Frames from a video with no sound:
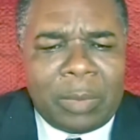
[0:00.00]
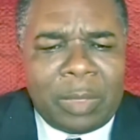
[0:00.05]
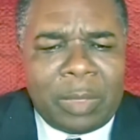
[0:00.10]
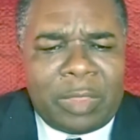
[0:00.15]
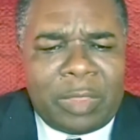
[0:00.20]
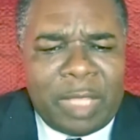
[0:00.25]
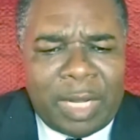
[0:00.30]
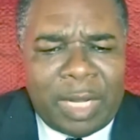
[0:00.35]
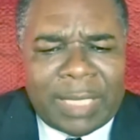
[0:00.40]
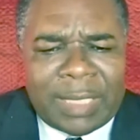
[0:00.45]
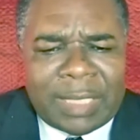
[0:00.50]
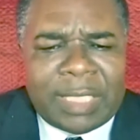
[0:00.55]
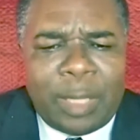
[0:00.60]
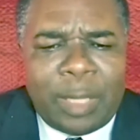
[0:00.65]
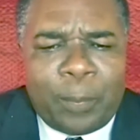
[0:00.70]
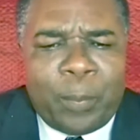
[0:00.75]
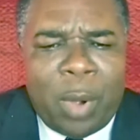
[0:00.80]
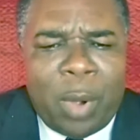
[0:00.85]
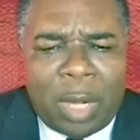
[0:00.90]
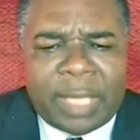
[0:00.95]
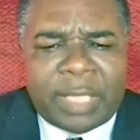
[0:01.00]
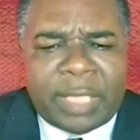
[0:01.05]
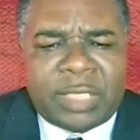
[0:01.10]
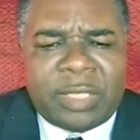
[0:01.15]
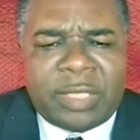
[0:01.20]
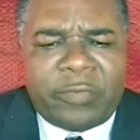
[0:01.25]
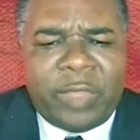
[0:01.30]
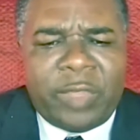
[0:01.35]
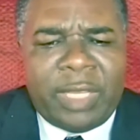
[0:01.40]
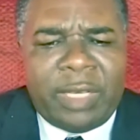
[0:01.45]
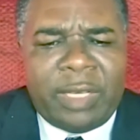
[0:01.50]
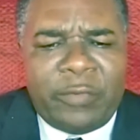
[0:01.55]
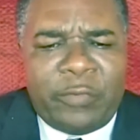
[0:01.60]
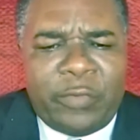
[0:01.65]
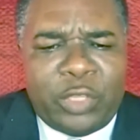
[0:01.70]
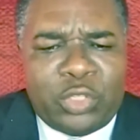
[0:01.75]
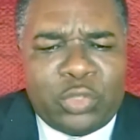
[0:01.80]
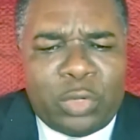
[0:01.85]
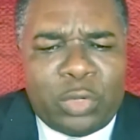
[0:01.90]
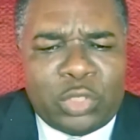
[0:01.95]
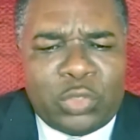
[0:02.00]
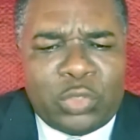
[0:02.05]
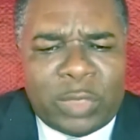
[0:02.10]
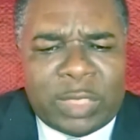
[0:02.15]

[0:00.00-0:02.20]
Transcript: there are still pockets of individuals who are